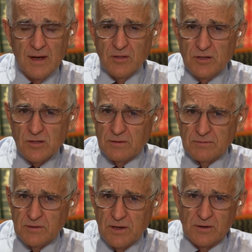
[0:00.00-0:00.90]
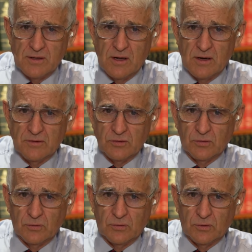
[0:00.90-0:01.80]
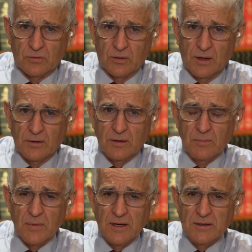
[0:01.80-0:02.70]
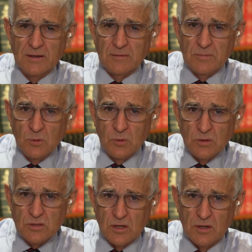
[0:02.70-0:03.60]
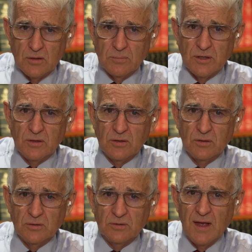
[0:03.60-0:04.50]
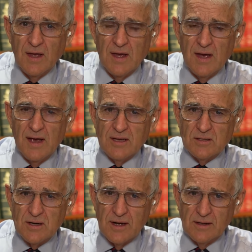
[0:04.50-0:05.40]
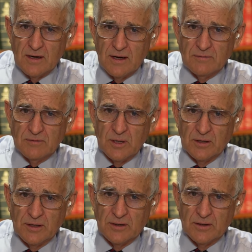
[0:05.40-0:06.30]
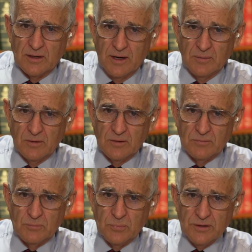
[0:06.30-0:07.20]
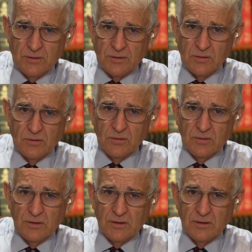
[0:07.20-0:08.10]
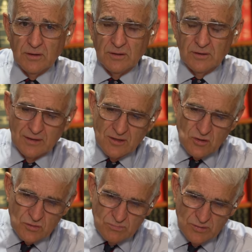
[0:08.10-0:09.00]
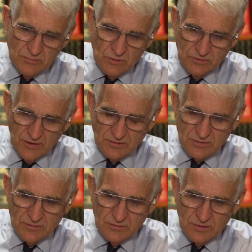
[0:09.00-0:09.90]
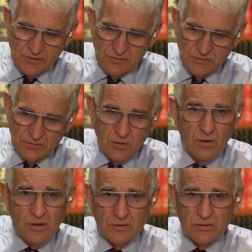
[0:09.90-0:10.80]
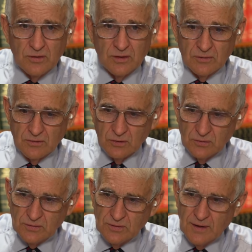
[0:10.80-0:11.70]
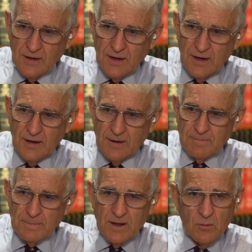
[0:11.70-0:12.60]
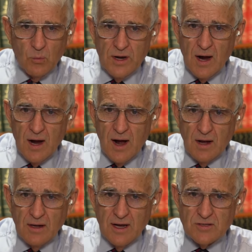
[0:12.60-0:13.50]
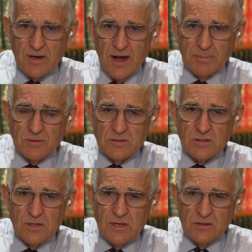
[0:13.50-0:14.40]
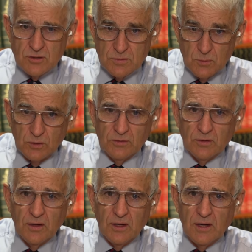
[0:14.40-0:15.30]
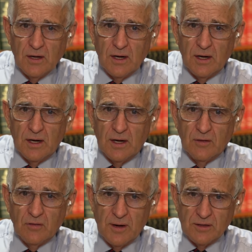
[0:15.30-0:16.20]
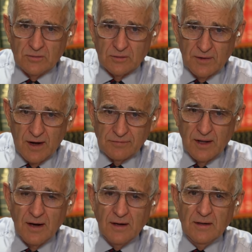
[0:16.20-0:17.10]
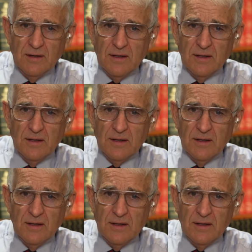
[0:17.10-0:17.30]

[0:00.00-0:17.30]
These are very live issues for Australia, made even more so because as an ally of America and of Britain's, that's been reflected in the recent AUKUS deal, of course, um, we are, as it happens, the smallest, Uh, and the most far-flung